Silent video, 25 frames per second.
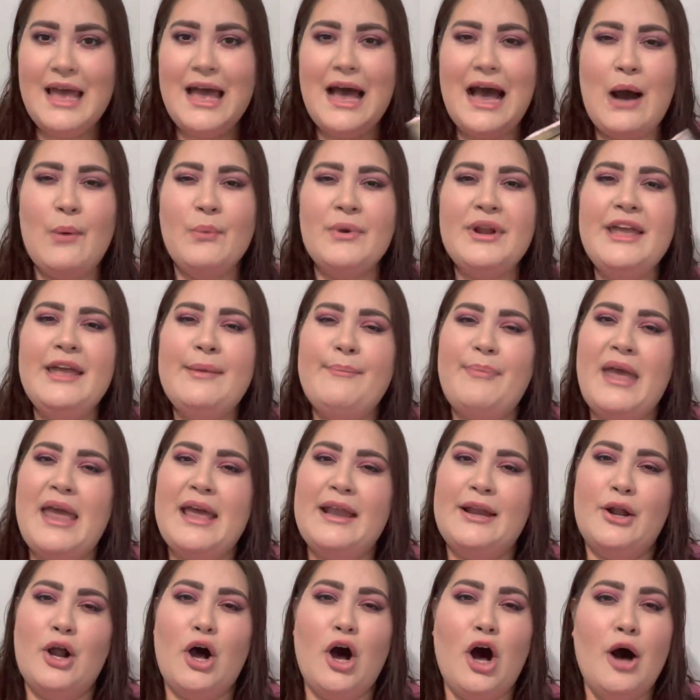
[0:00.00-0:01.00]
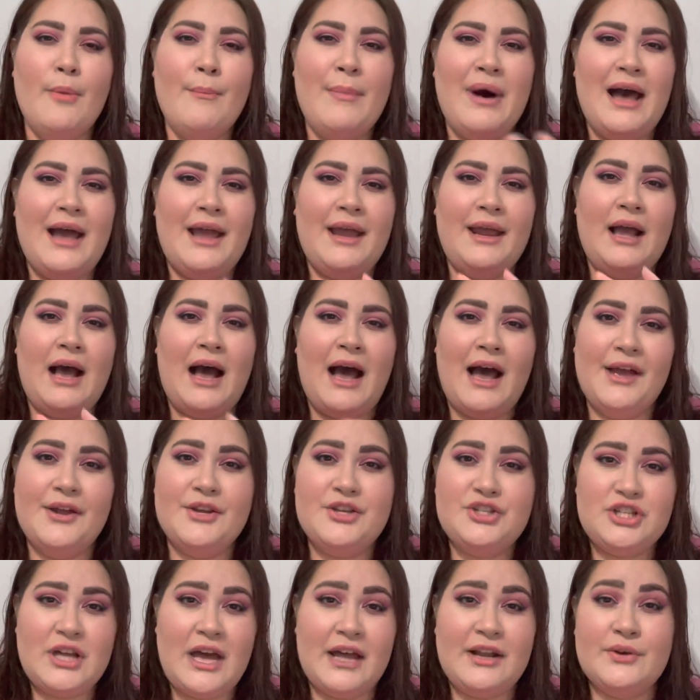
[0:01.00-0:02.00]
I want to hit pan in all my
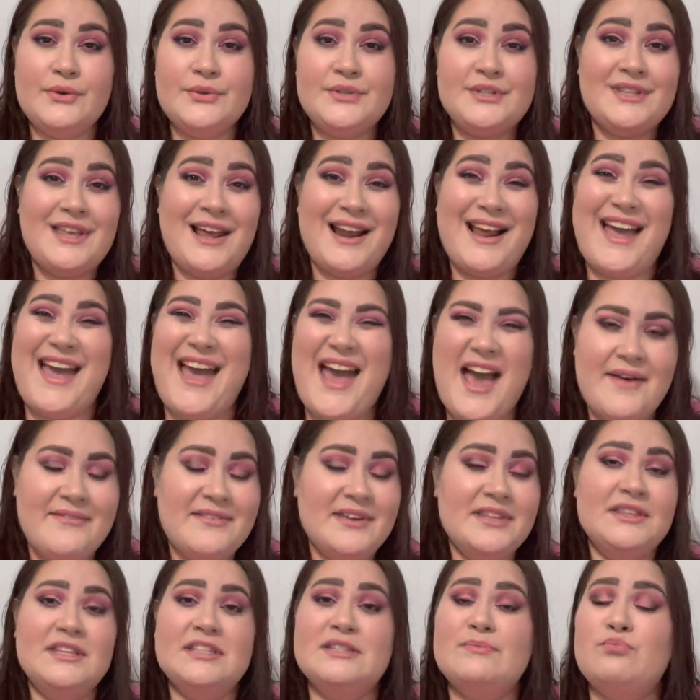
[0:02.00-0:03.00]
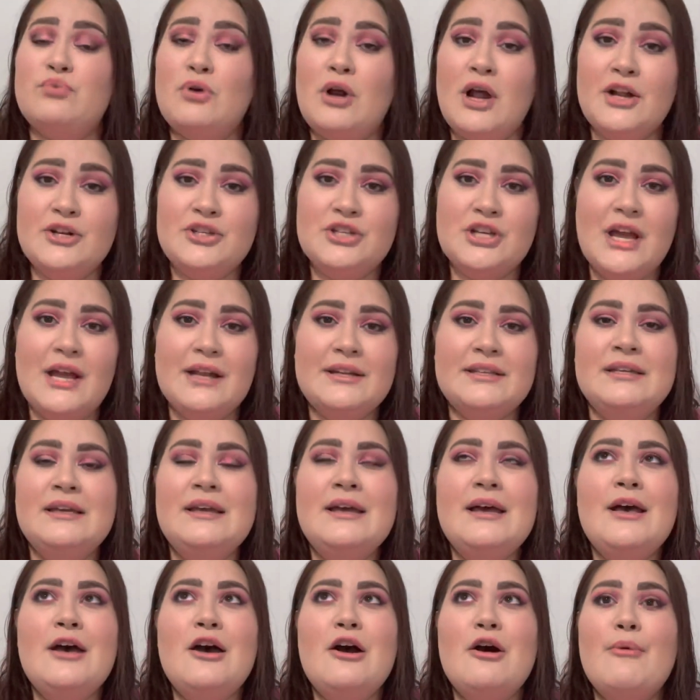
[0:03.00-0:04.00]
eyeshadows that I have in this project,
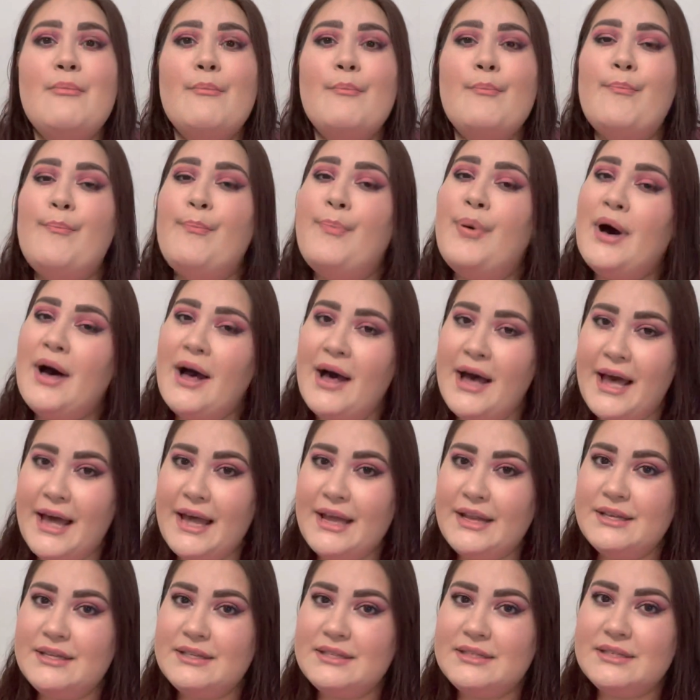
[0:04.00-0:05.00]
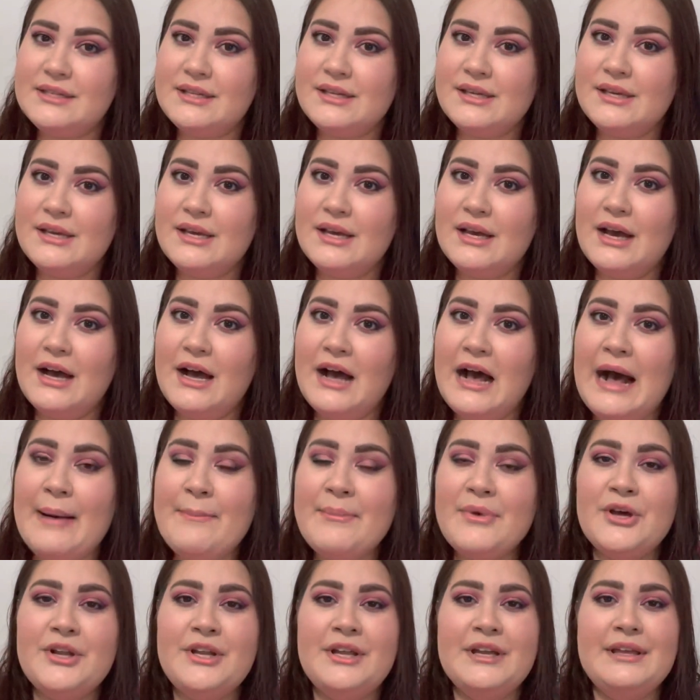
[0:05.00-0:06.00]
but
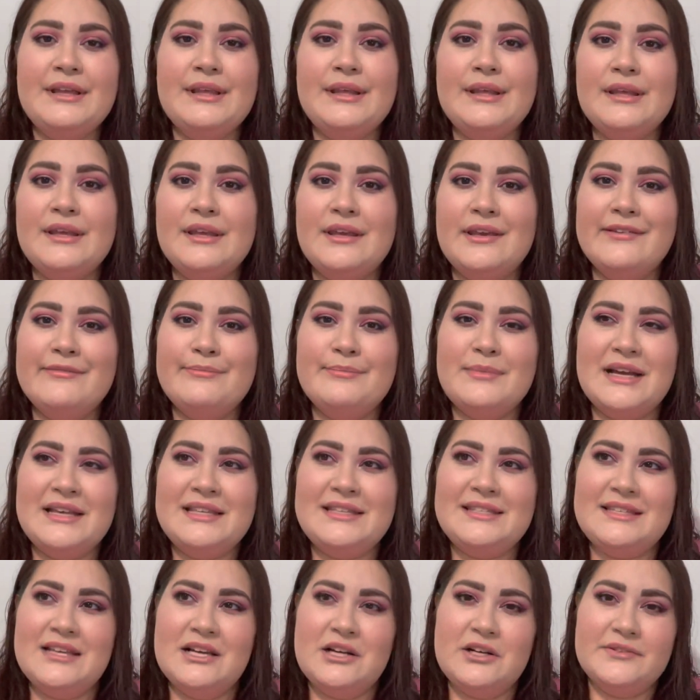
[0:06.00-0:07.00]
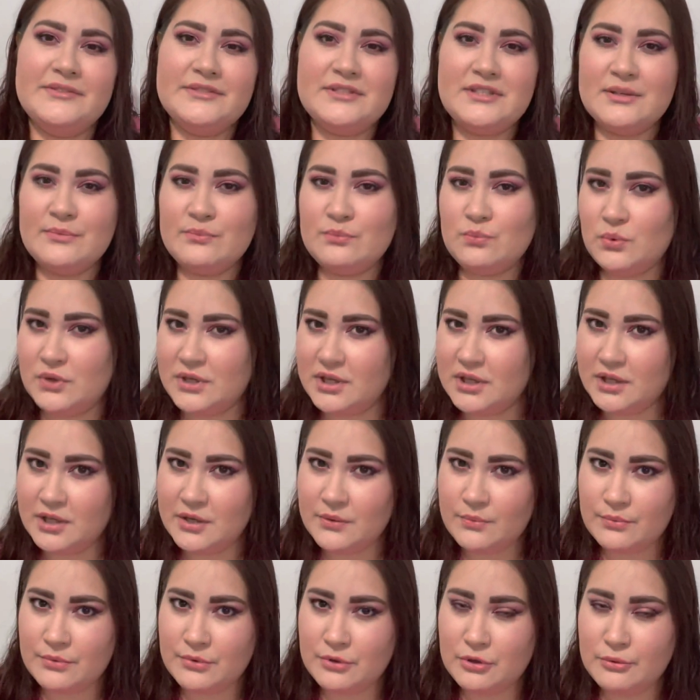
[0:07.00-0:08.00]
I'm going to give myself some
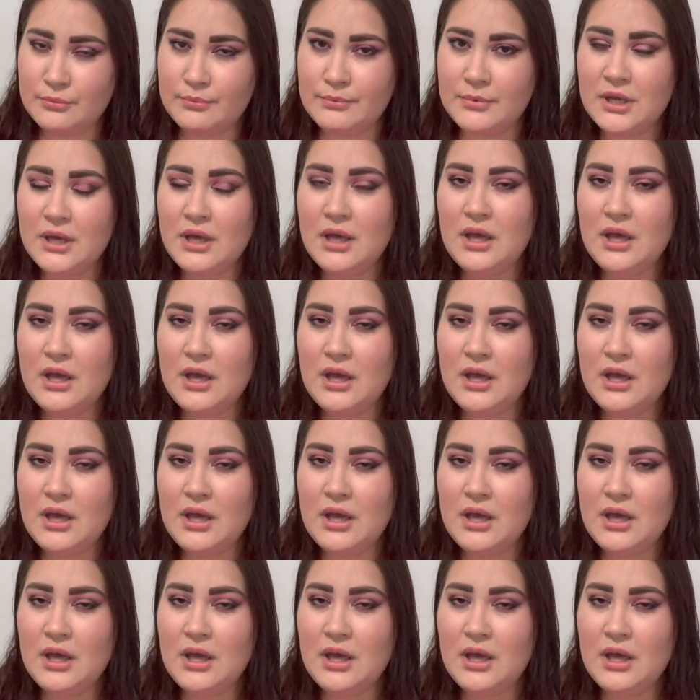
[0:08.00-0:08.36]
wiggling room.